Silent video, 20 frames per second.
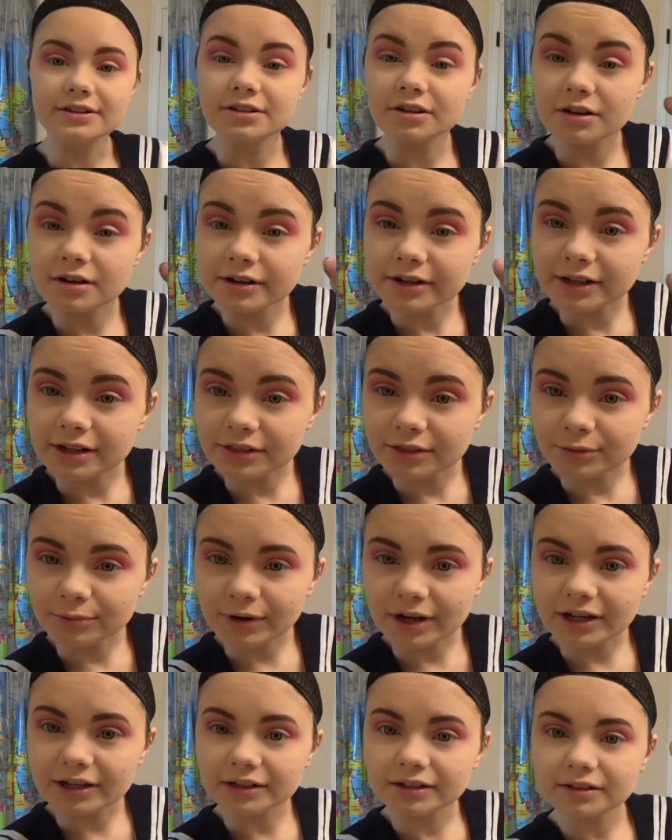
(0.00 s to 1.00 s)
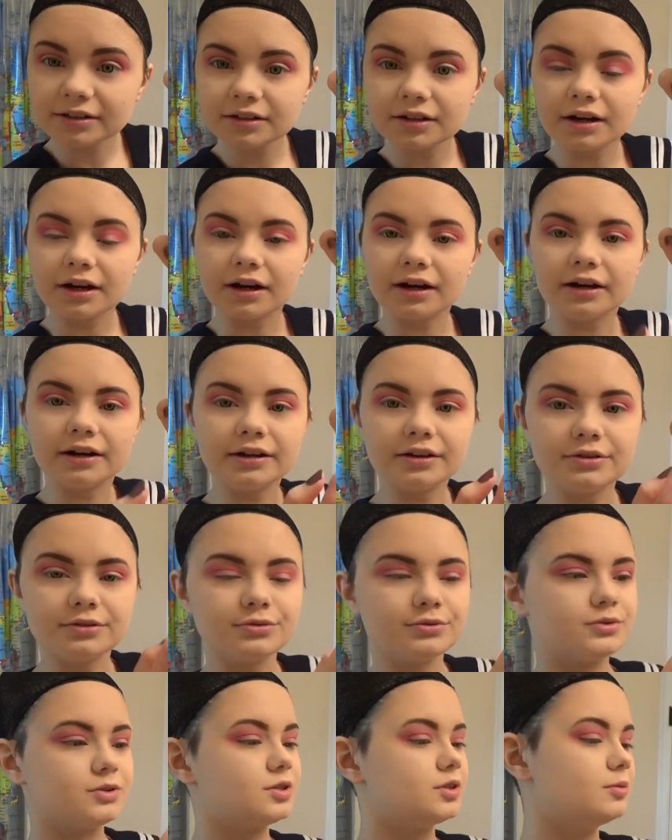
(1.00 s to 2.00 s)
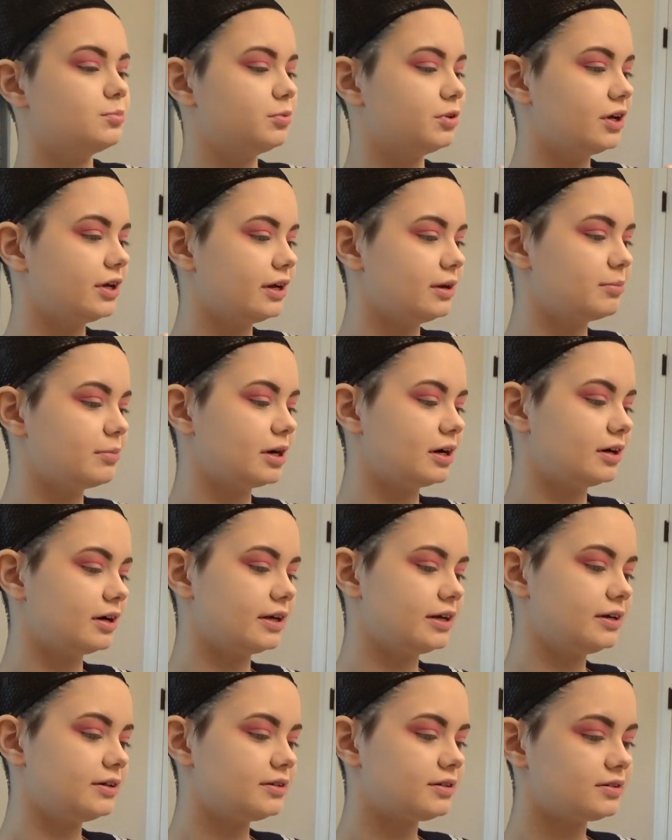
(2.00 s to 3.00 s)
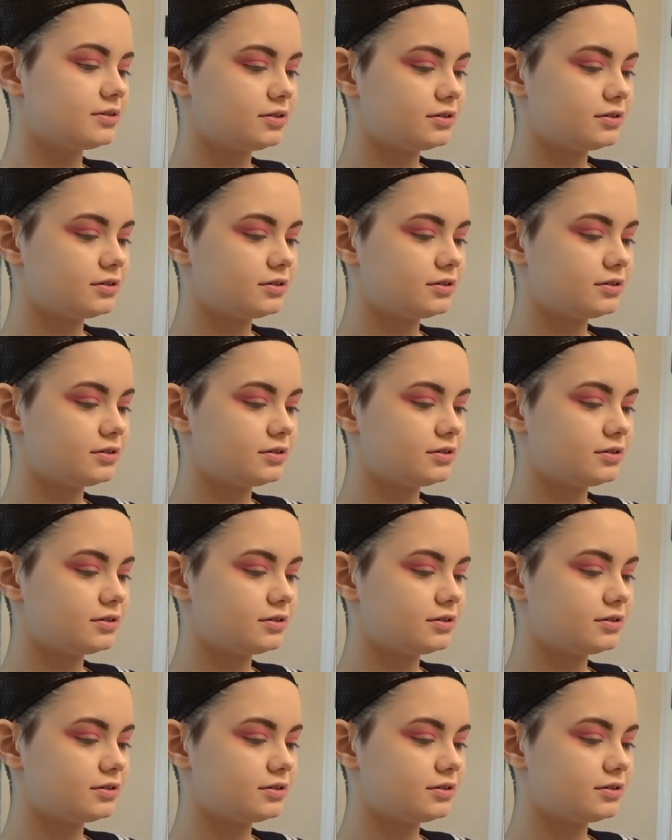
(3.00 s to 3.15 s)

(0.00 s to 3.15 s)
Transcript: darken in the red, I use the Bloody Mary